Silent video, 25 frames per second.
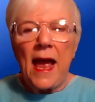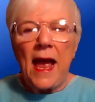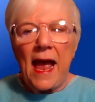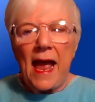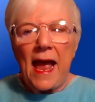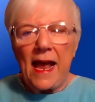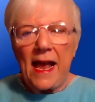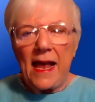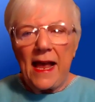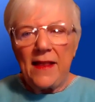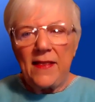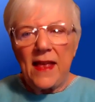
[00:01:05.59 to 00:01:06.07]

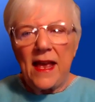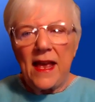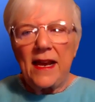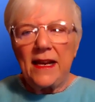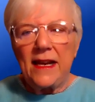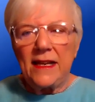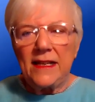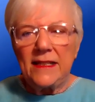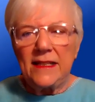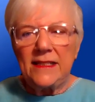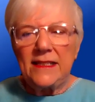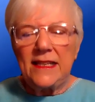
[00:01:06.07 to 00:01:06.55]
And that
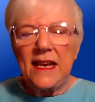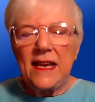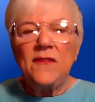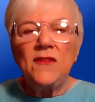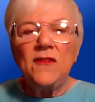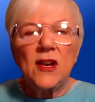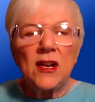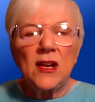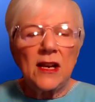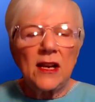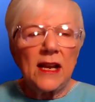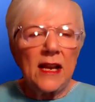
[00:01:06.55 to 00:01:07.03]
is
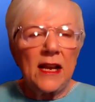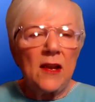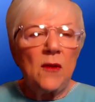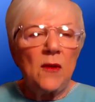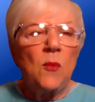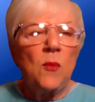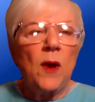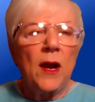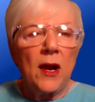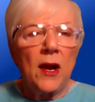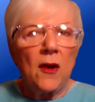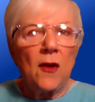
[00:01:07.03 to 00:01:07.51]
definitely
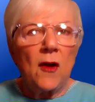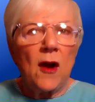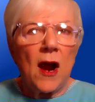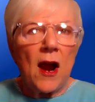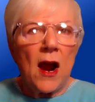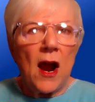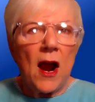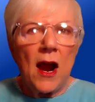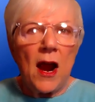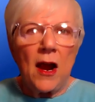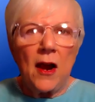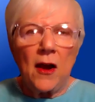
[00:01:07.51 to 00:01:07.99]
where
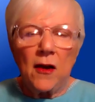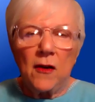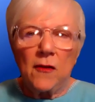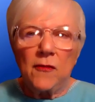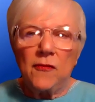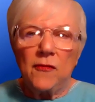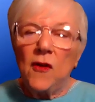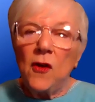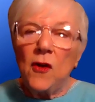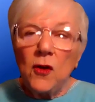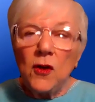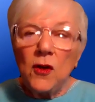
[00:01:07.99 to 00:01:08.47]
our
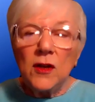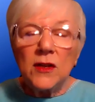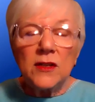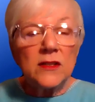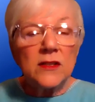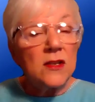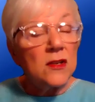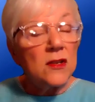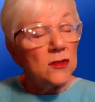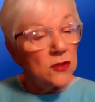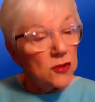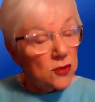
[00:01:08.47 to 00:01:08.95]

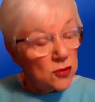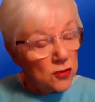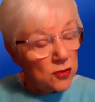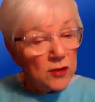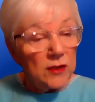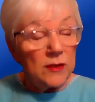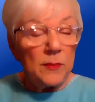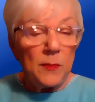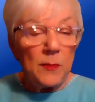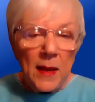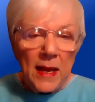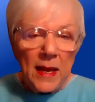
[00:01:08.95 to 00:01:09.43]
focus
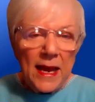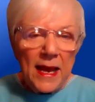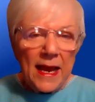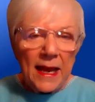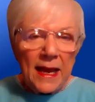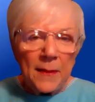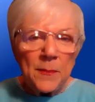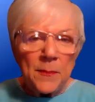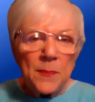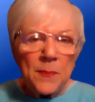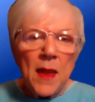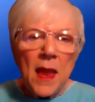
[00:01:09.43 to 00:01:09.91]
should
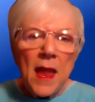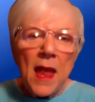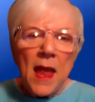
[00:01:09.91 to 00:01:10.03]
be.